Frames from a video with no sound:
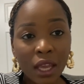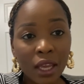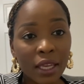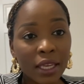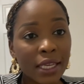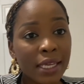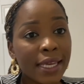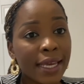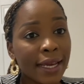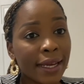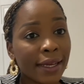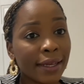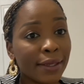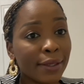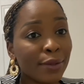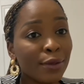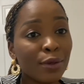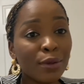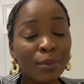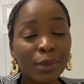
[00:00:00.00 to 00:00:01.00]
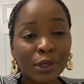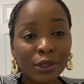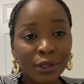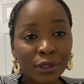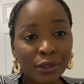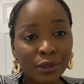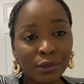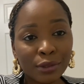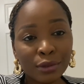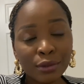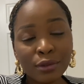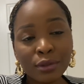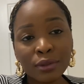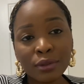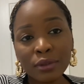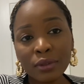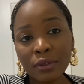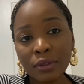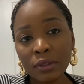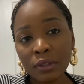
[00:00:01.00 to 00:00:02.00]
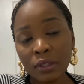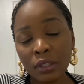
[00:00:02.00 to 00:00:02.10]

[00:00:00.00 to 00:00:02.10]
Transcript: yeah nobody so